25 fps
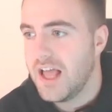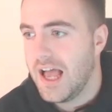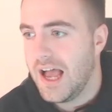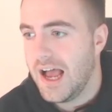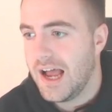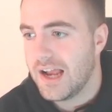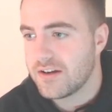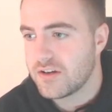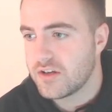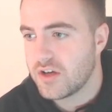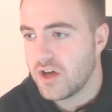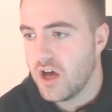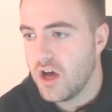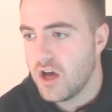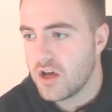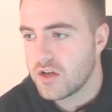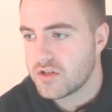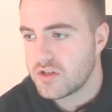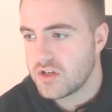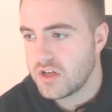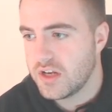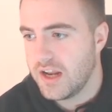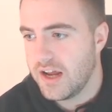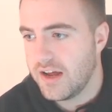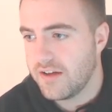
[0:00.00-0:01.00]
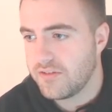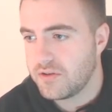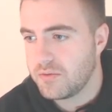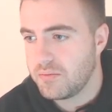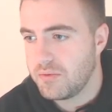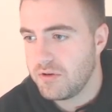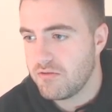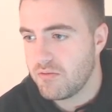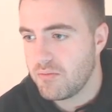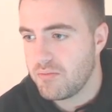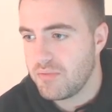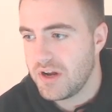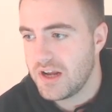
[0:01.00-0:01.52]
And Kirk's going to have to be
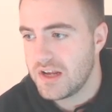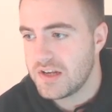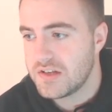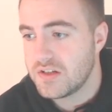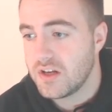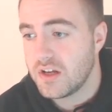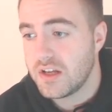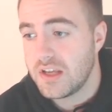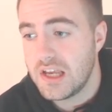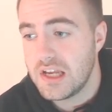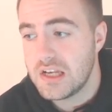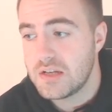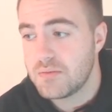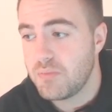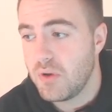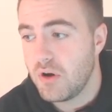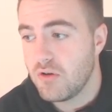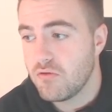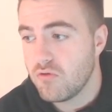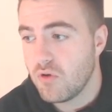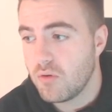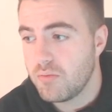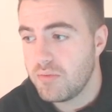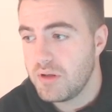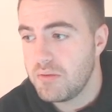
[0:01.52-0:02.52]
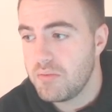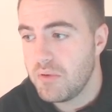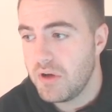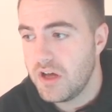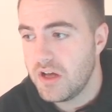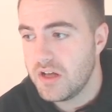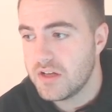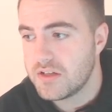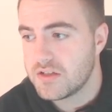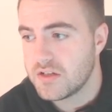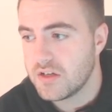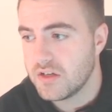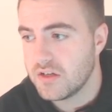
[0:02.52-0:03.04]
replaced, I guess, by Robbie
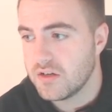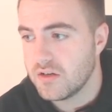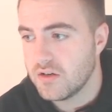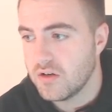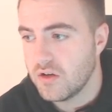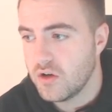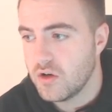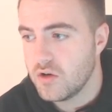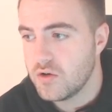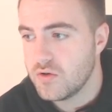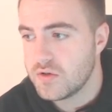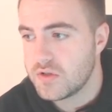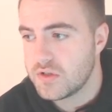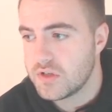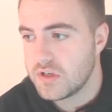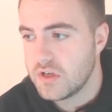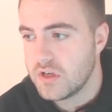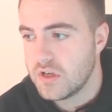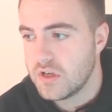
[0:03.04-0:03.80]
Burton, who's